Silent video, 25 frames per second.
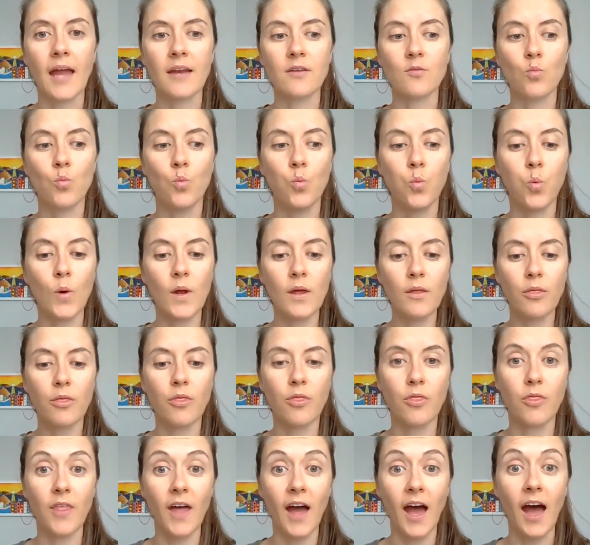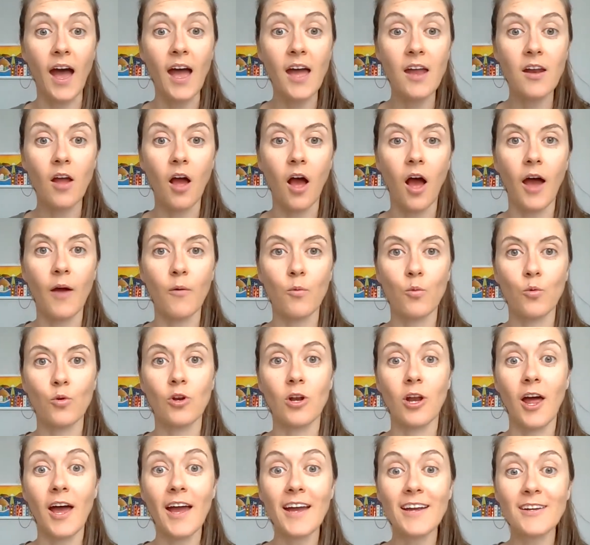And with that, I
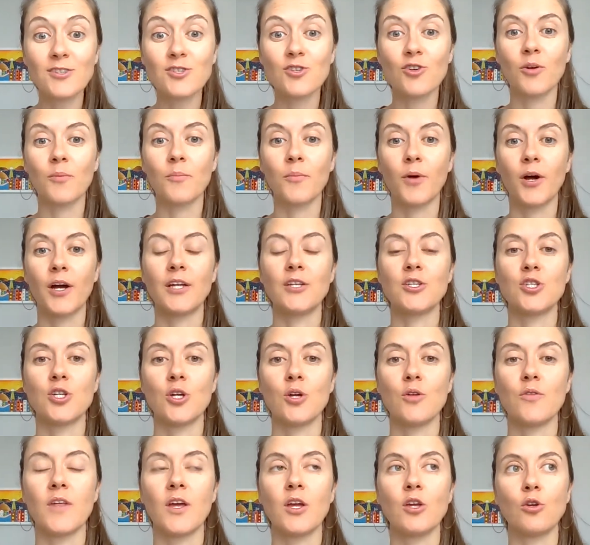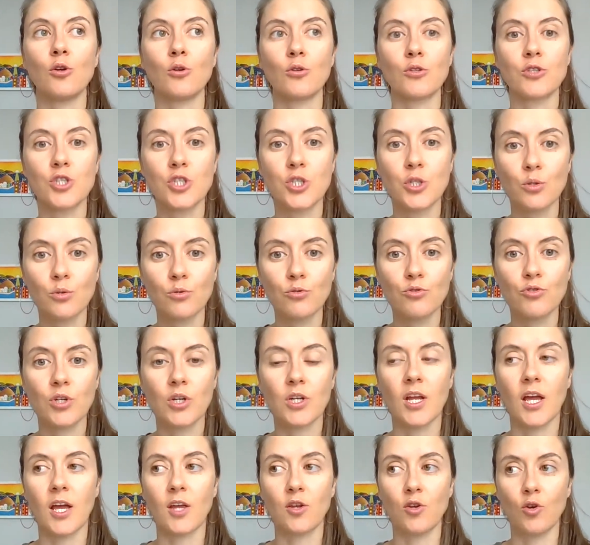would like to remind you that your
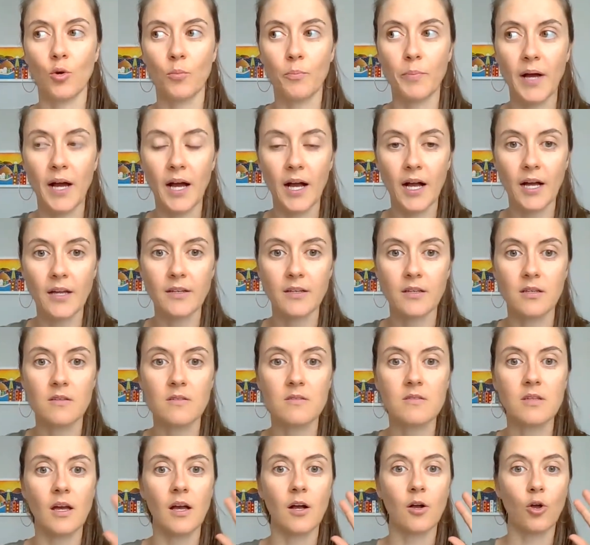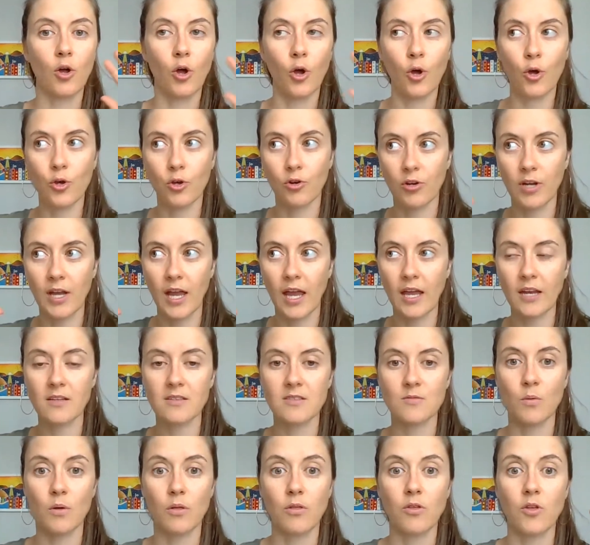children and your partners are
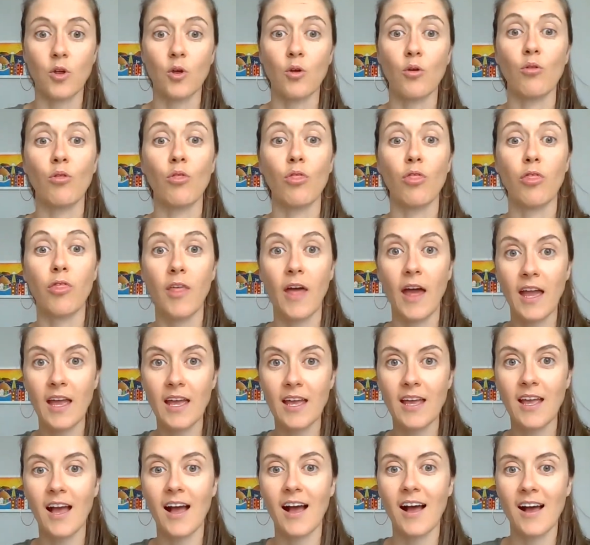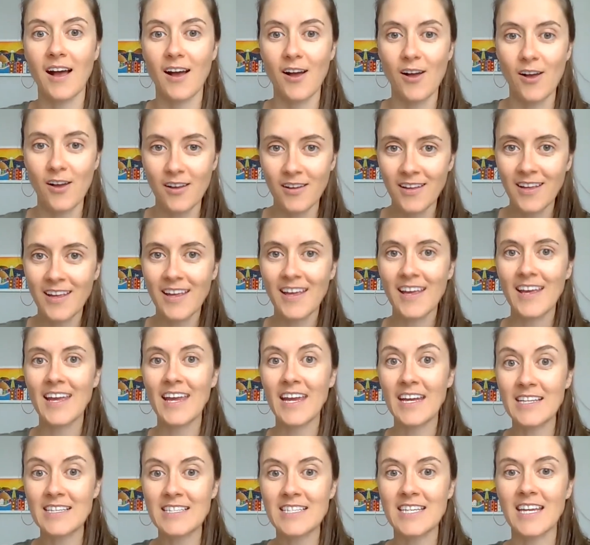co-creators with you. They are
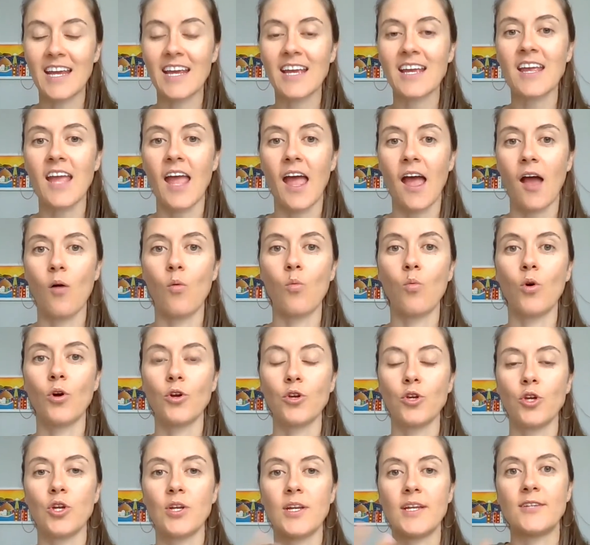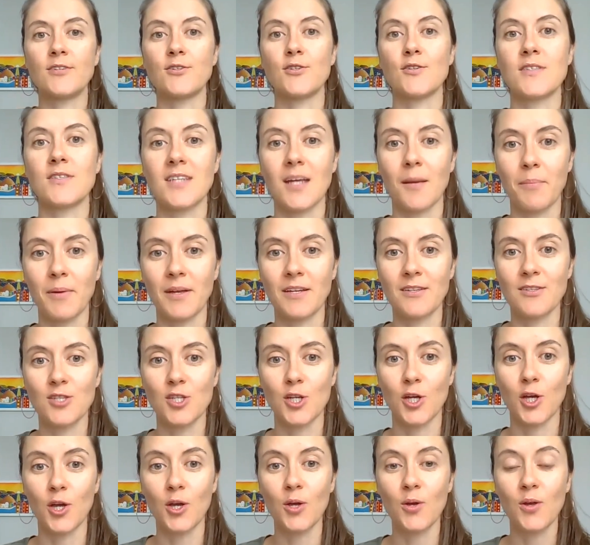hinting at what you need to step
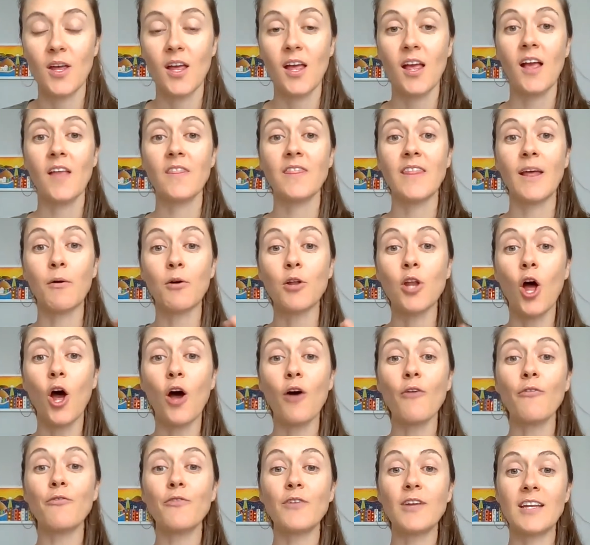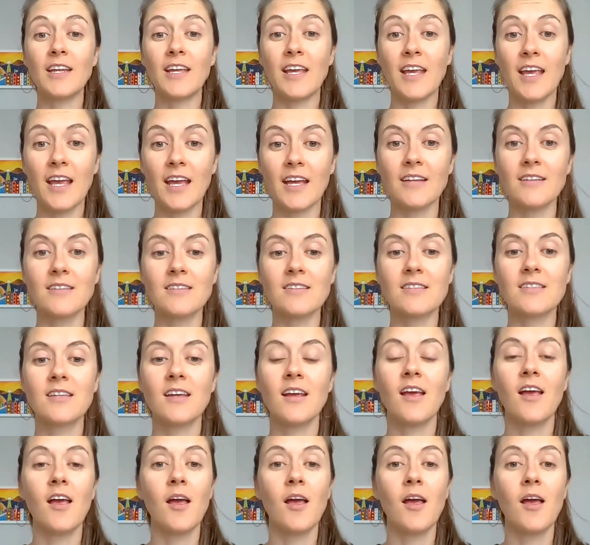into. They will often hint